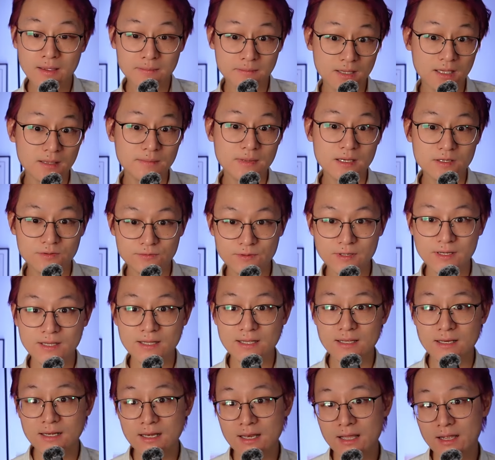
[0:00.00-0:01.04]
Maybe
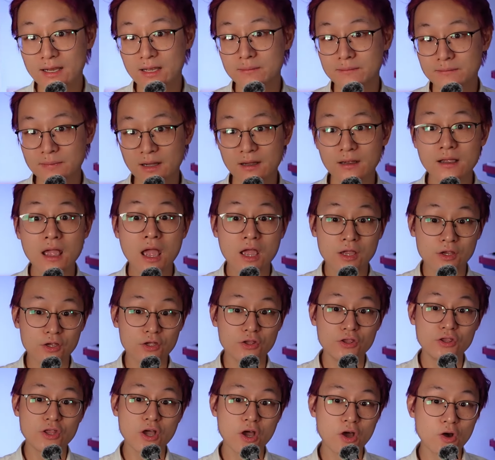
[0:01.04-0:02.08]
treated like a pup,
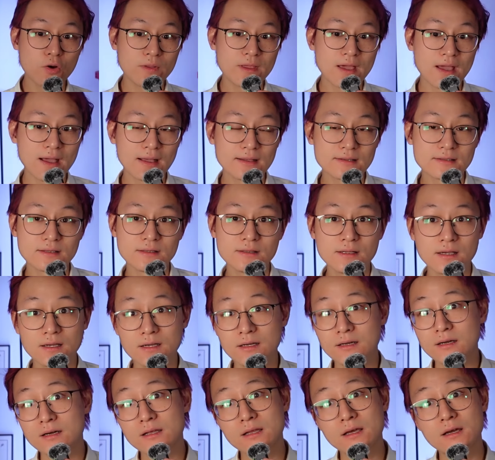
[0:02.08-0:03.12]
you know that's
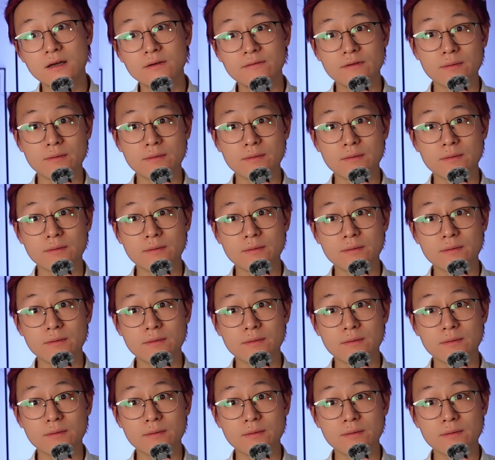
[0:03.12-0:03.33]
unheard of.